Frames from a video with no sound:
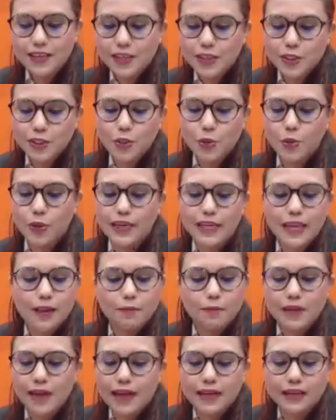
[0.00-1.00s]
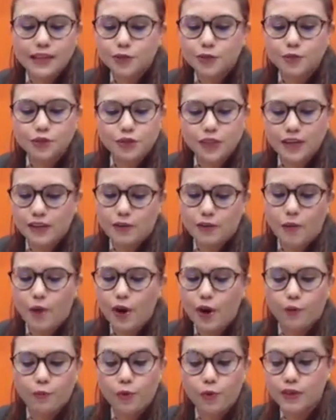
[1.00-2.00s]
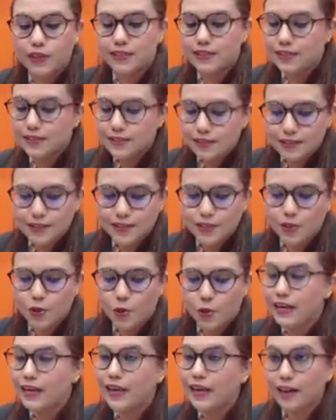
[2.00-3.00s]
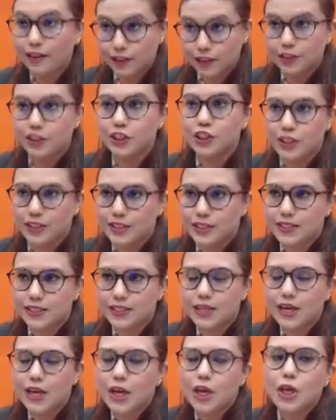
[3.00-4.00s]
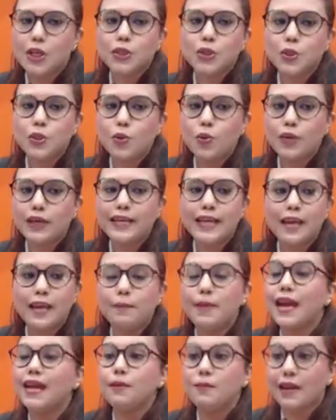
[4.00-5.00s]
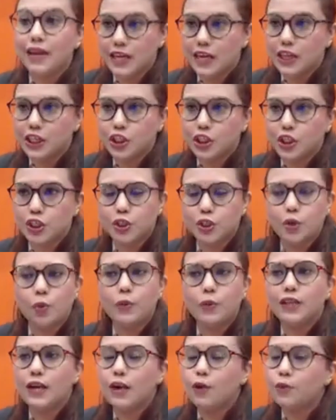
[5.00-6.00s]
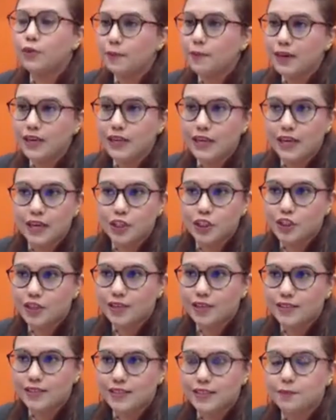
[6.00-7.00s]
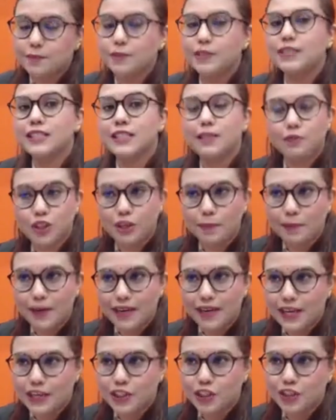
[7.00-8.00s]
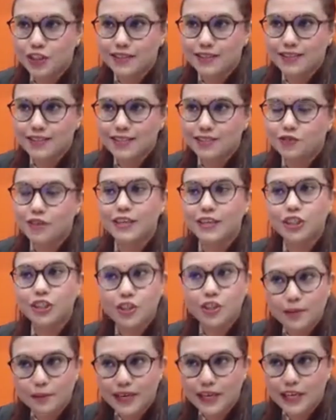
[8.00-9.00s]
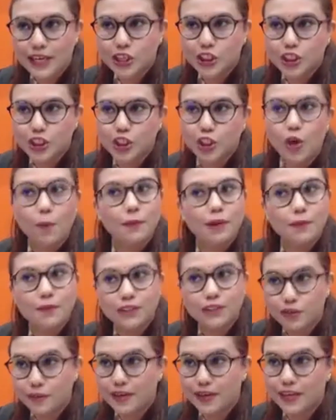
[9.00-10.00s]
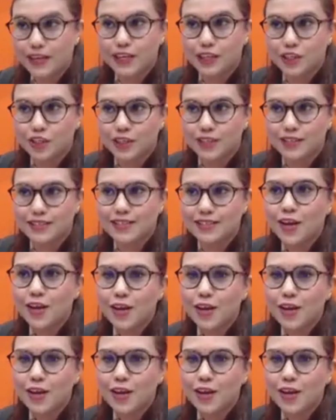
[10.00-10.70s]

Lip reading: So it can be either to treat one or more diseases or any health conditions. So it can be any medications, over-the-counter medications, prescription medications, traditional medication, complementary medications.